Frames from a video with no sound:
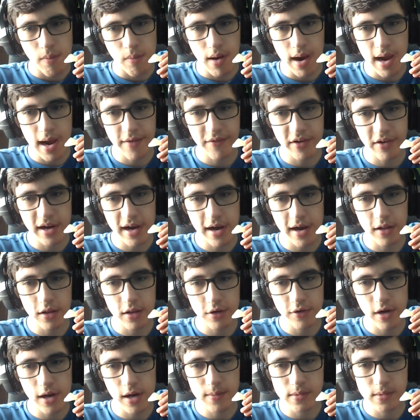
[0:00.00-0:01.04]
I have a
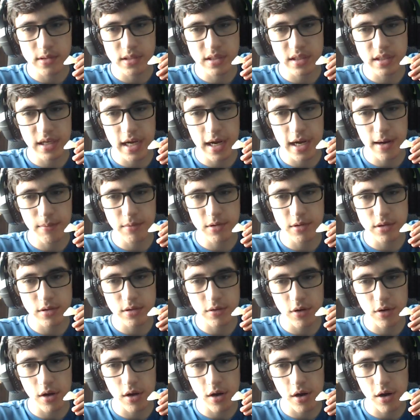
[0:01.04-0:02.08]
Aliramus named
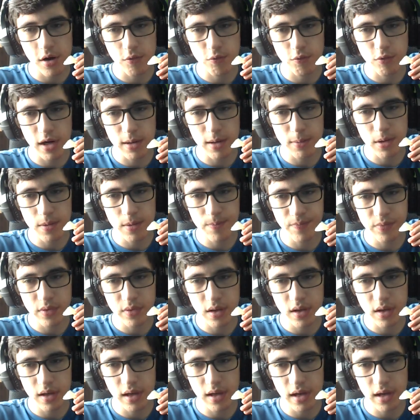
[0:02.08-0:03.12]
Raymond
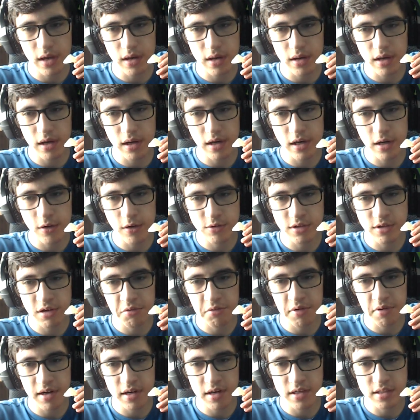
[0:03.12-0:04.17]
and a
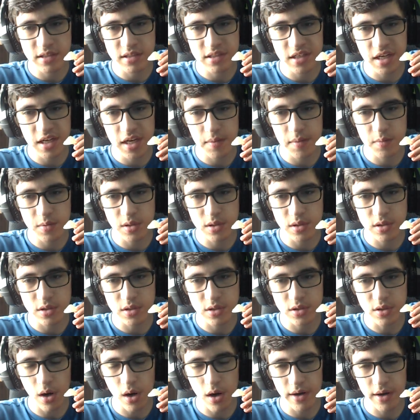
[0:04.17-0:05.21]
Eotyrannus named
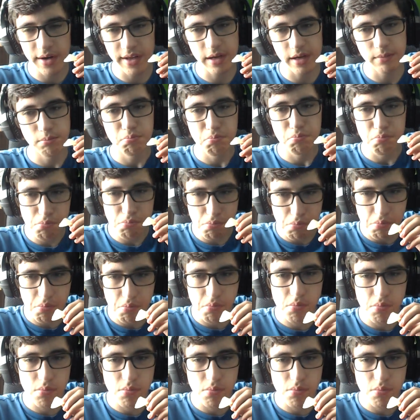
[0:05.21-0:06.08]
Donnie. Can